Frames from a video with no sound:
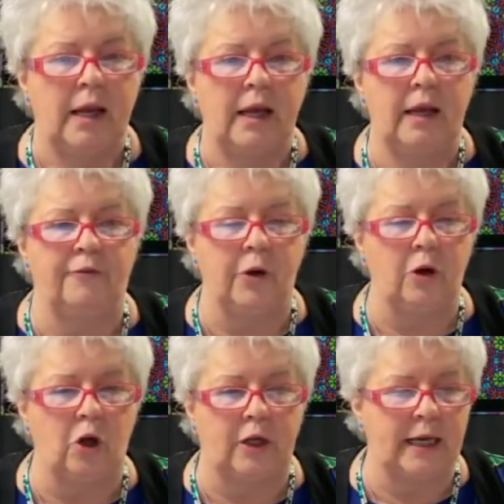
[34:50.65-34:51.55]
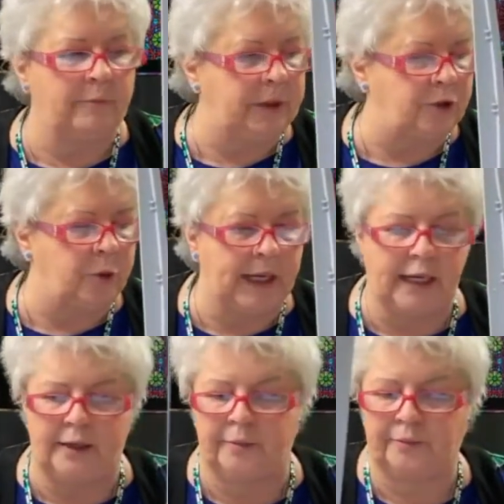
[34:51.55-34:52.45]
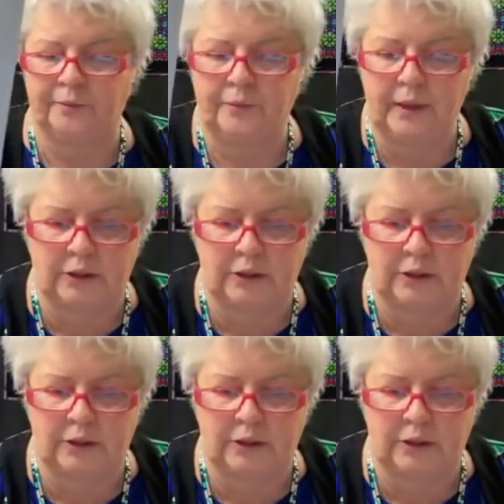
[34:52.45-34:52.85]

If we're looking between, let's go